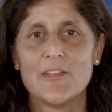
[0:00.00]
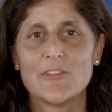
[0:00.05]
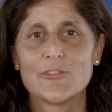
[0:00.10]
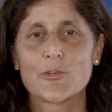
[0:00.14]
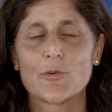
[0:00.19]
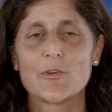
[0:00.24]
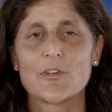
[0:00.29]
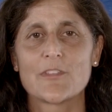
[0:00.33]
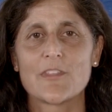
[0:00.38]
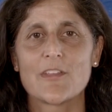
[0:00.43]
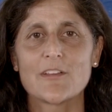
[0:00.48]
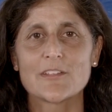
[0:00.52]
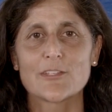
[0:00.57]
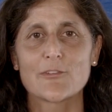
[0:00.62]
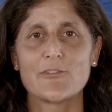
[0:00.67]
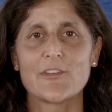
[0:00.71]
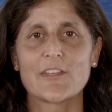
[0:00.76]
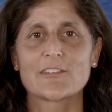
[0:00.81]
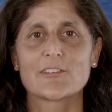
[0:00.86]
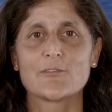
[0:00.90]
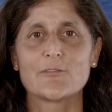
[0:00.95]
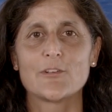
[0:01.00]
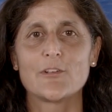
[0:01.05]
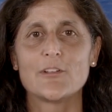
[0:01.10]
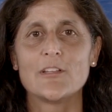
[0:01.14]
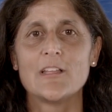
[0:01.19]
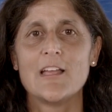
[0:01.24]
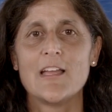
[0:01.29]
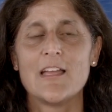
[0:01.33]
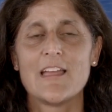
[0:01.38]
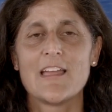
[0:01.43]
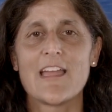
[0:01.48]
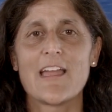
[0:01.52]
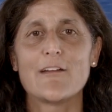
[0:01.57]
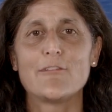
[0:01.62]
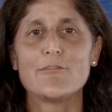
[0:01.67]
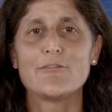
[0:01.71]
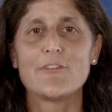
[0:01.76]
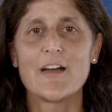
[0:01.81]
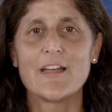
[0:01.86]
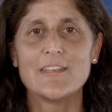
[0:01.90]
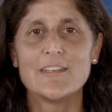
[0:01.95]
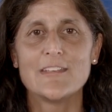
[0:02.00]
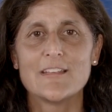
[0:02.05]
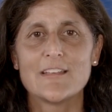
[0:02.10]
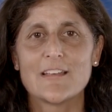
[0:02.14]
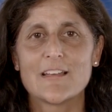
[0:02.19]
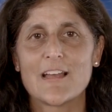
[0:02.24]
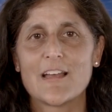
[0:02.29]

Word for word: So we're there at the festival. Have fun,